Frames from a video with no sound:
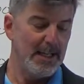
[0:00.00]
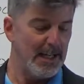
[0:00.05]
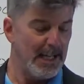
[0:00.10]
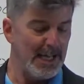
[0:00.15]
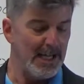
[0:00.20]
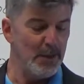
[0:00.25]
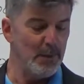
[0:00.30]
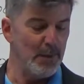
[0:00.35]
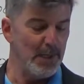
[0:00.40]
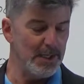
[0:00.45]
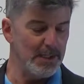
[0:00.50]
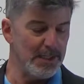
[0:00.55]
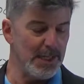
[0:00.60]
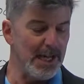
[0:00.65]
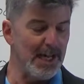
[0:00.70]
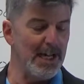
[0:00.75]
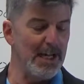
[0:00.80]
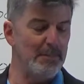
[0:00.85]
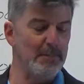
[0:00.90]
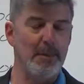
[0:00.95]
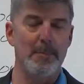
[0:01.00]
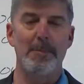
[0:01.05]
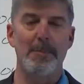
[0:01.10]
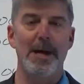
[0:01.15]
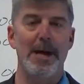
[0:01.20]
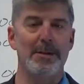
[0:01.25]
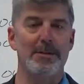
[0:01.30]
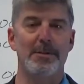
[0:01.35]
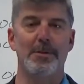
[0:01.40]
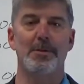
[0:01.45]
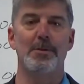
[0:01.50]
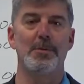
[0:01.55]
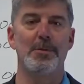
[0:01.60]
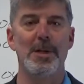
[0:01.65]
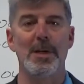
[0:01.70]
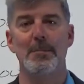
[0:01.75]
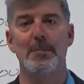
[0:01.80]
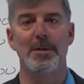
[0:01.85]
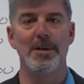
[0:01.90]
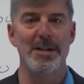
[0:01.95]
Anyways, I'm about to do
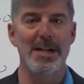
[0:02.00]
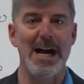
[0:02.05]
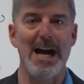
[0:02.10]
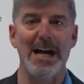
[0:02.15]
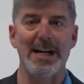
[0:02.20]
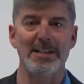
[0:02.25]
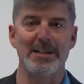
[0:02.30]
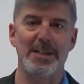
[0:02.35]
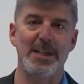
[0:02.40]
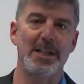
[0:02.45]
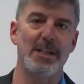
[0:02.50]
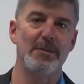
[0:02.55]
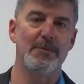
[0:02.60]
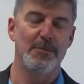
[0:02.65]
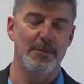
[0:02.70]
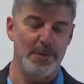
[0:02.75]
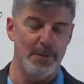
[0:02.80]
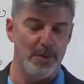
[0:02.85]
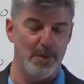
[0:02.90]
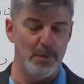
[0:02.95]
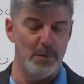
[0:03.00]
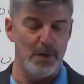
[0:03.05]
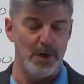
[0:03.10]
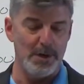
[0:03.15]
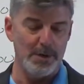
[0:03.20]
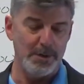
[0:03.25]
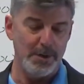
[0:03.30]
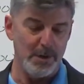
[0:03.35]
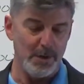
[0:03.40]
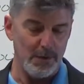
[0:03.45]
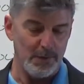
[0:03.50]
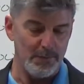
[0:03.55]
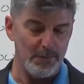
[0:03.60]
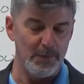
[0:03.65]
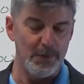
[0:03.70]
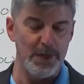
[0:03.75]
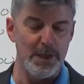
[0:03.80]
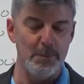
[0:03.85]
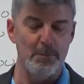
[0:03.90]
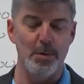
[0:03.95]
number nineteen for you on your
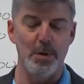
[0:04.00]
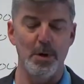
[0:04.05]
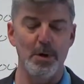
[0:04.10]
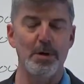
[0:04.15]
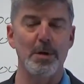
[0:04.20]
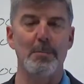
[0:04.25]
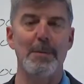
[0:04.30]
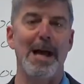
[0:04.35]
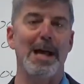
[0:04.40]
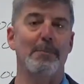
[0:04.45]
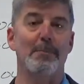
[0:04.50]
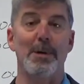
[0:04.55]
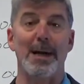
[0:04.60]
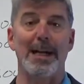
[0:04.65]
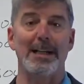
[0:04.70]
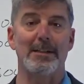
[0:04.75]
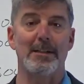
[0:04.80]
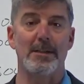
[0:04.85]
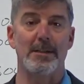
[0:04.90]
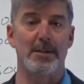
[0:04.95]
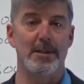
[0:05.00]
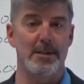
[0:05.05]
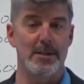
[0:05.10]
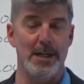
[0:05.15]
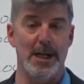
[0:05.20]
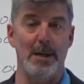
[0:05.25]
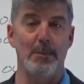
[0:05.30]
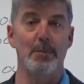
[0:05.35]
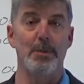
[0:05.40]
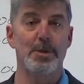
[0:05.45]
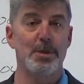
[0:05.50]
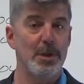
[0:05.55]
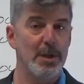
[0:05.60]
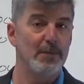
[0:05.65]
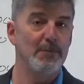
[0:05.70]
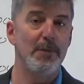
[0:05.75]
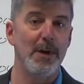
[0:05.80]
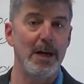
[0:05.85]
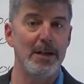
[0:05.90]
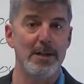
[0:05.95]
free broker math practice exam, which you
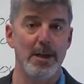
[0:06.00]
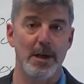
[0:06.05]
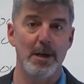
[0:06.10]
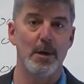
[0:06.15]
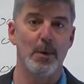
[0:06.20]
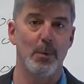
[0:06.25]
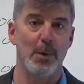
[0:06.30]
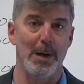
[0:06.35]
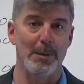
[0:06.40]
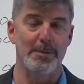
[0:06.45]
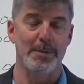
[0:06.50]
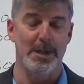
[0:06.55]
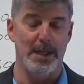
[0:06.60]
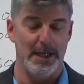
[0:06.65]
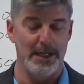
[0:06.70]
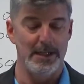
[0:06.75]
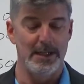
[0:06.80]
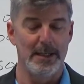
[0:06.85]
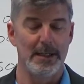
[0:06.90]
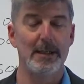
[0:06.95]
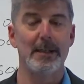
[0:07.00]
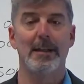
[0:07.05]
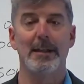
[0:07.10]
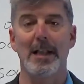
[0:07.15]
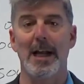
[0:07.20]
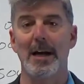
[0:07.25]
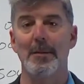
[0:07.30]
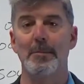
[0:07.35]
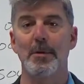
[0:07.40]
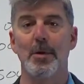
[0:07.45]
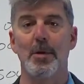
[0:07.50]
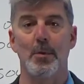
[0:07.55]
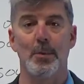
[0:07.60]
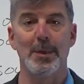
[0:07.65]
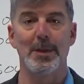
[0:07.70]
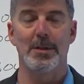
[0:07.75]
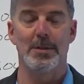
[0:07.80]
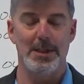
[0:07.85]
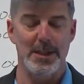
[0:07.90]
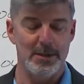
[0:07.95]
can find on our website, Climer
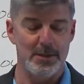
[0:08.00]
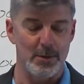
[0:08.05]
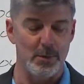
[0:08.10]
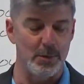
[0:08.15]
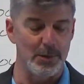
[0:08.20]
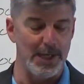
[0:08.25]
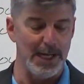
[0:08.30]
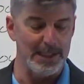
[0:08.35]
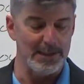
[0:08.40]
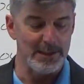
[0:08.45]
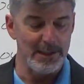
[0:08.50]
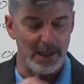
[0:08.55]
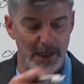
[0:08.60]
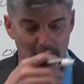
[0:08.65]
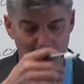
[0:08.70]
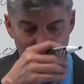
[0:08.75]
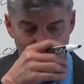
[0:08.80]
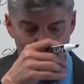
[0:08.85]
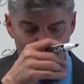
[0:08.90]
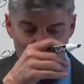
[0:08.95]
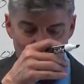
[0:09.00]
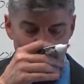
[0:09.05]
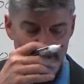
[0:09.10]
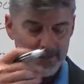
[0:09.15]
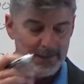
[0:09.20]
Real Estate School dot com.